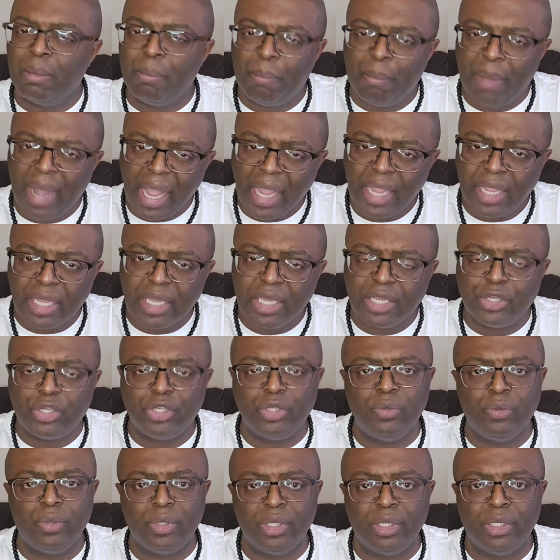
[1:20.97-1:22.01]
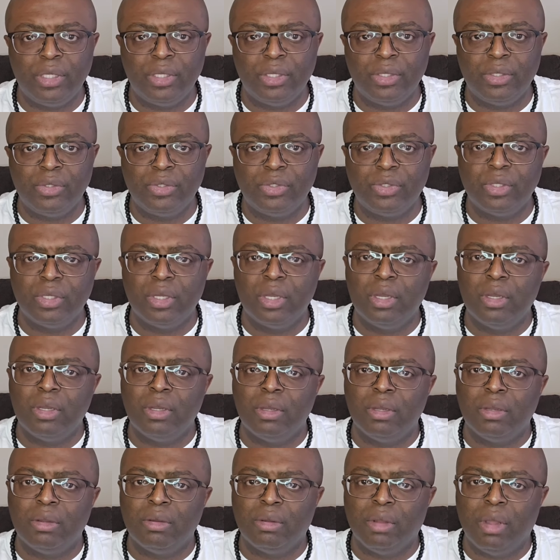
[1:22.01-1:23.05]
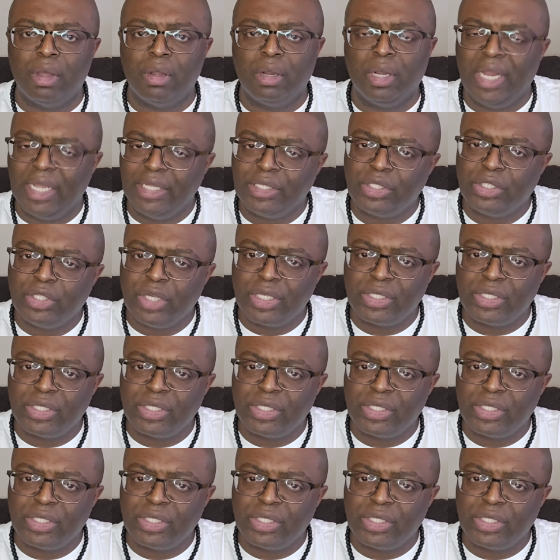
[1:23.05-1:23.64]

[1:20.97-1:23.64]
My issue is, let's